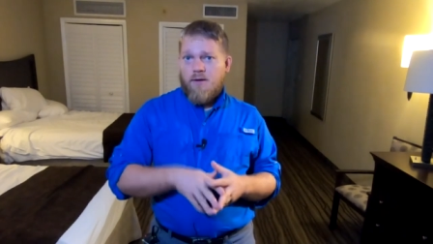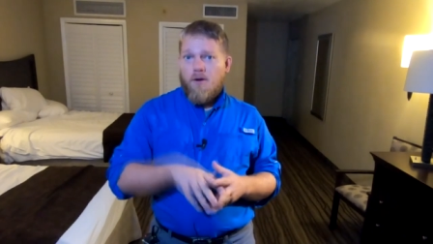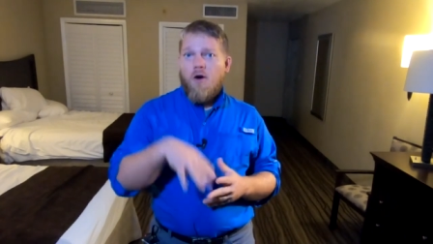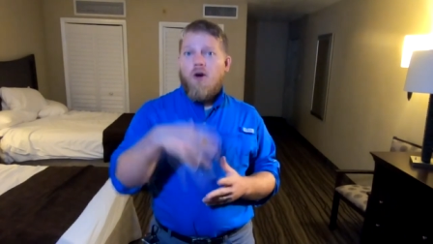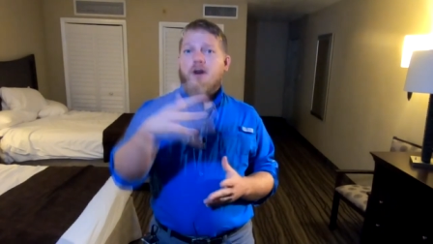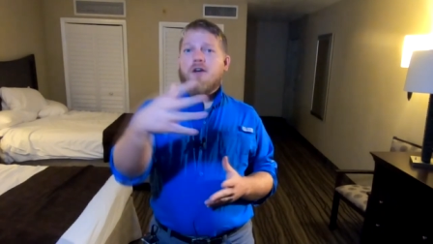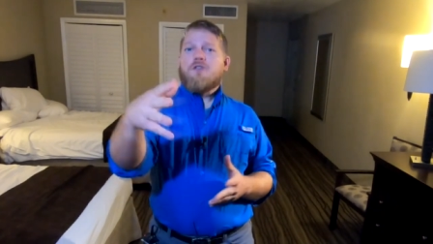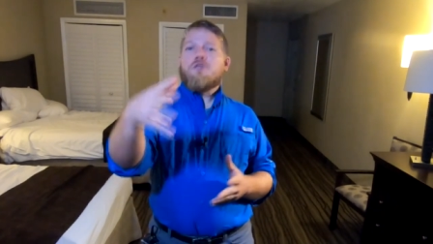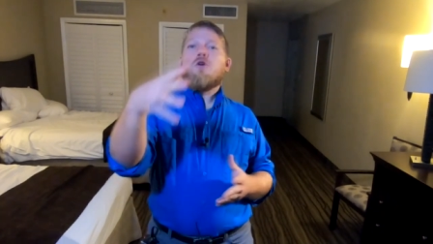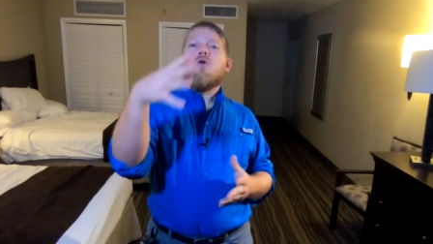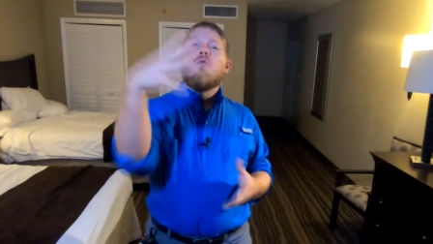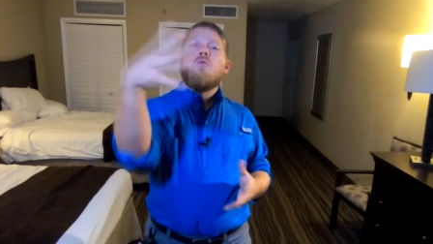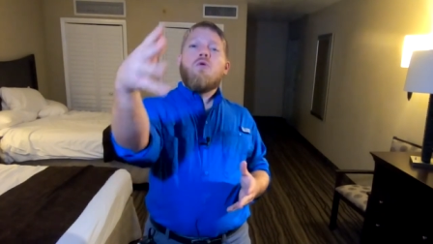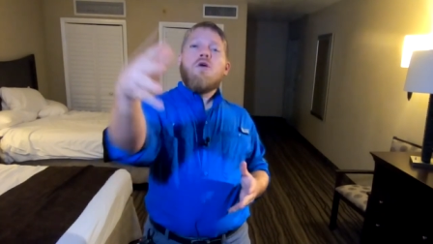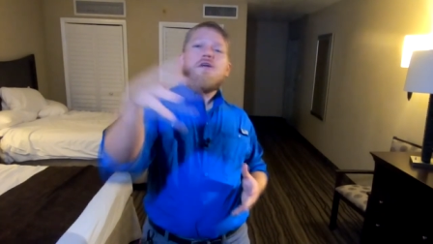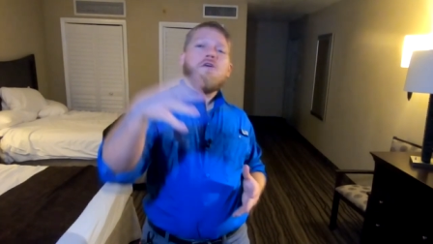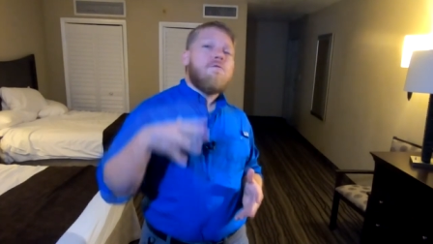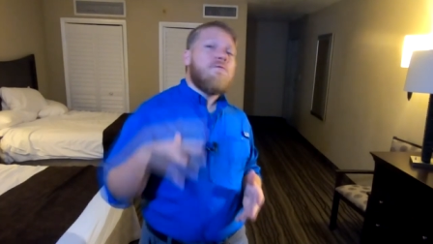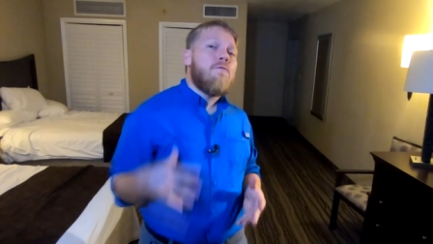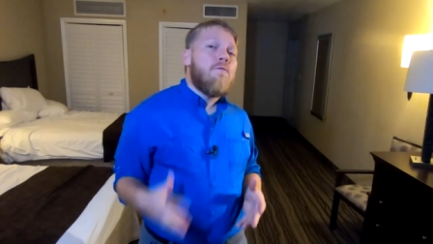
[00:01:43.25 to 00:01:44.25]
Also,
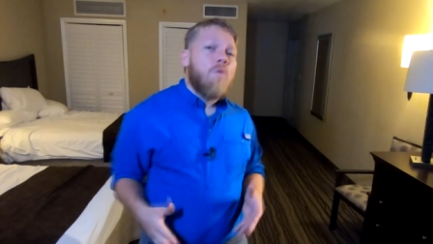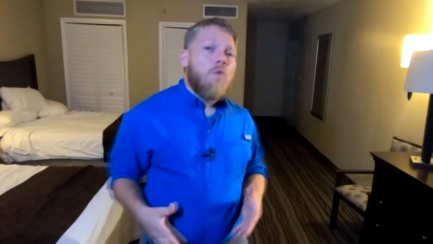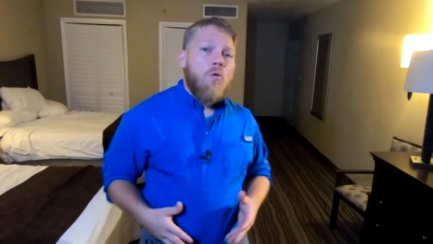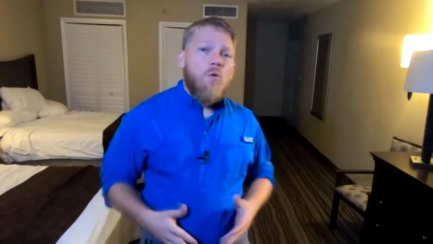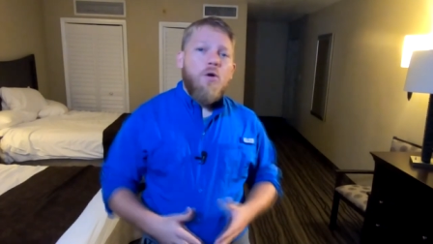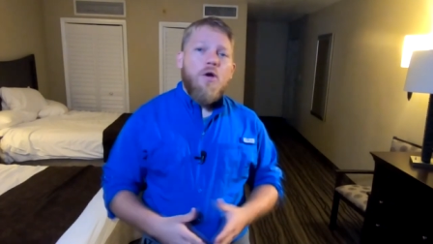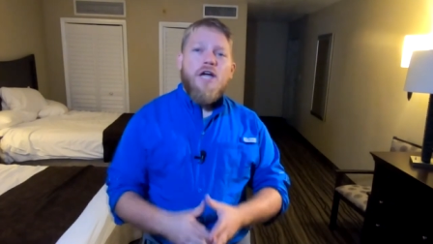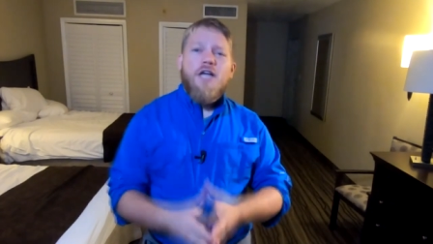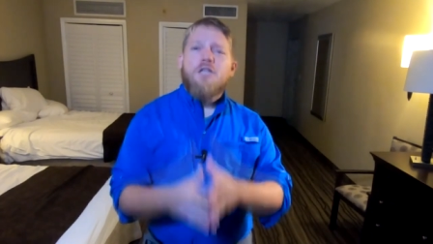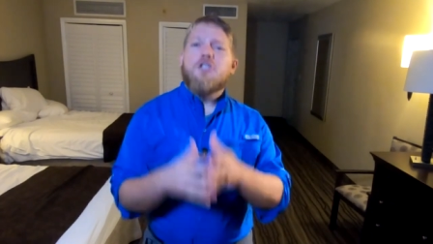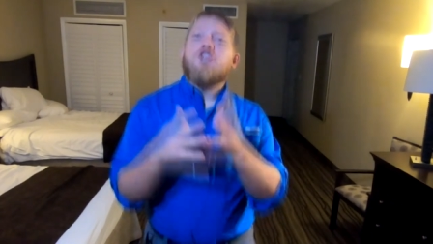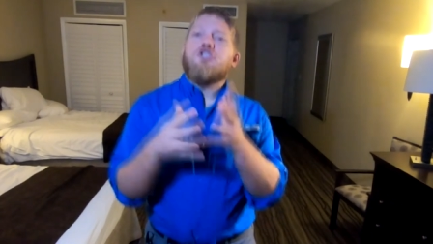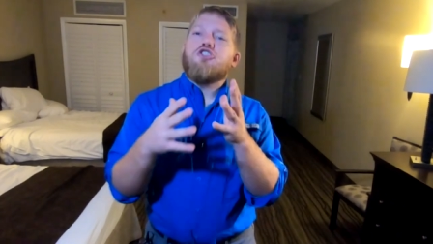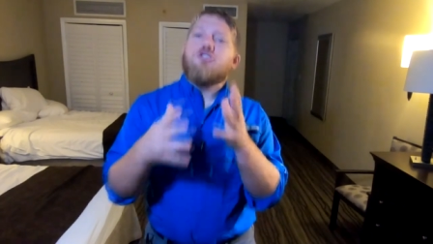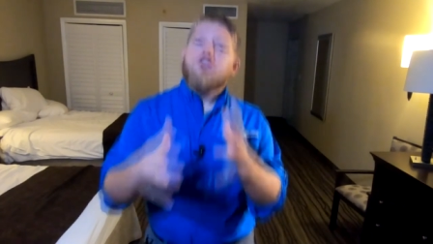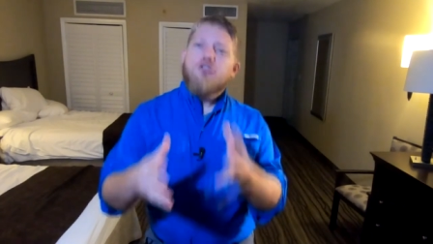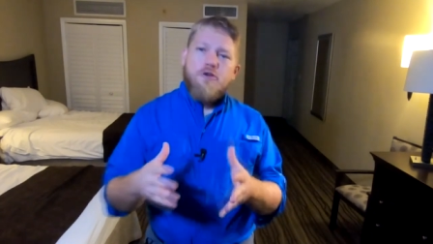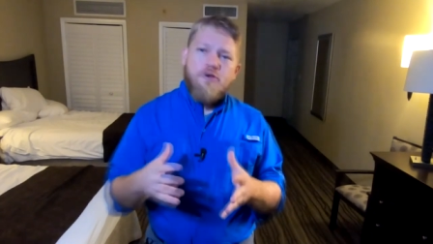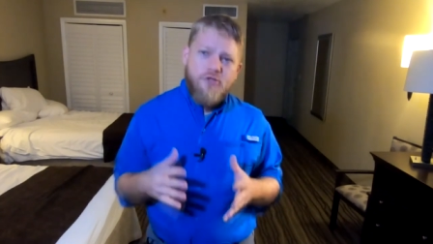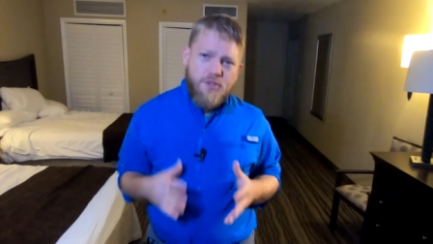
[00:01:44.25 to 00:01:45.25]
one in four
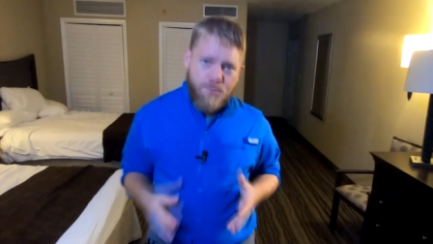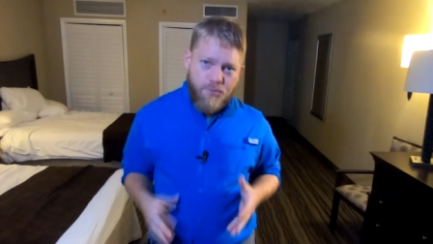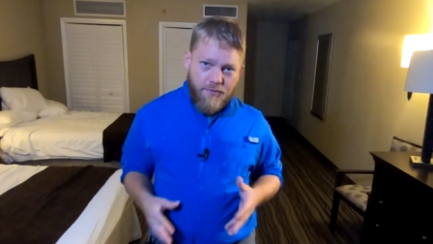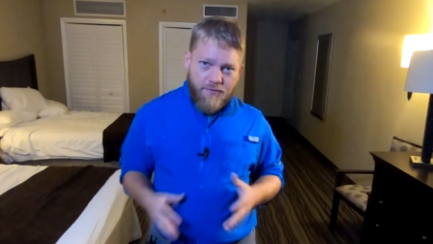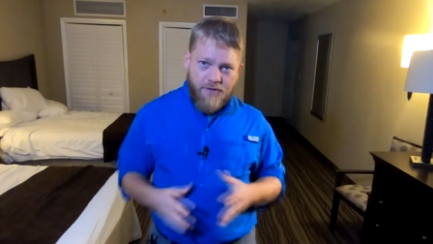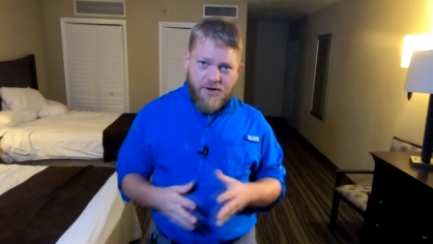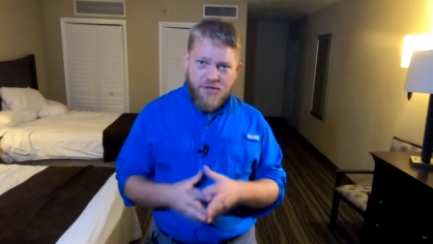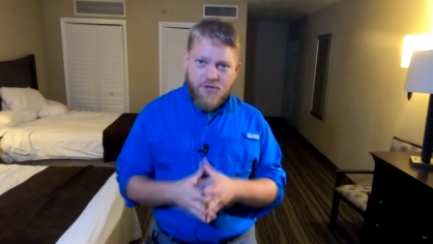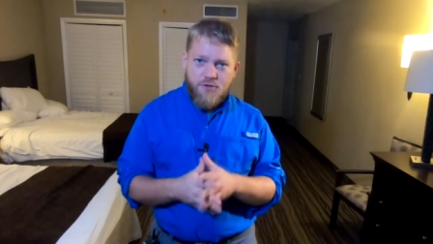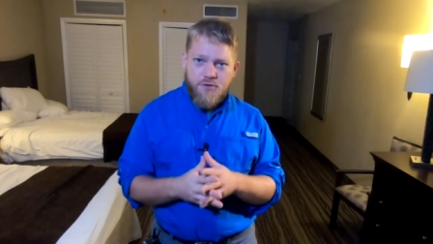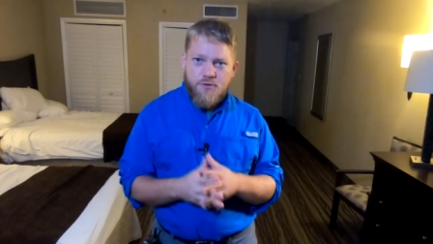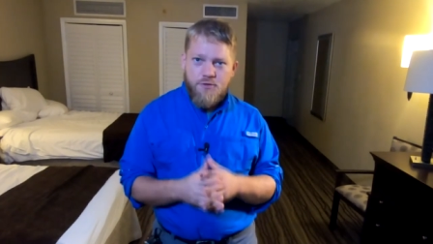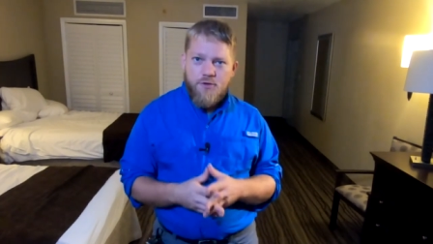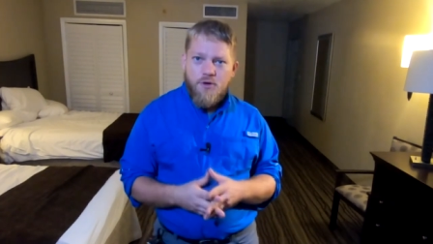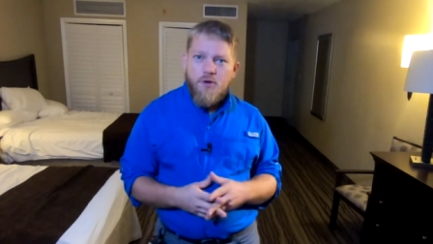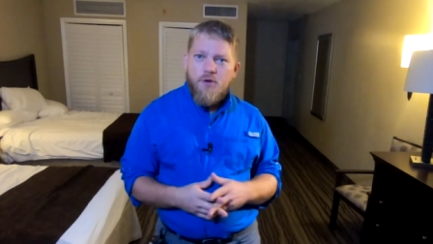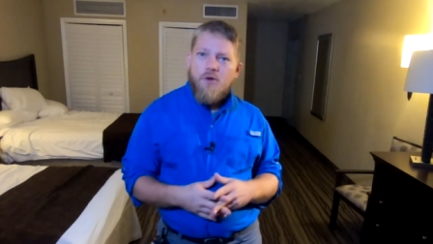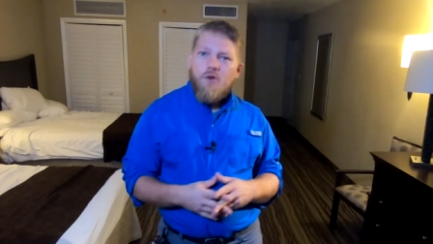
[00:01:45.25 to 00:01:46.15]
insurance professionals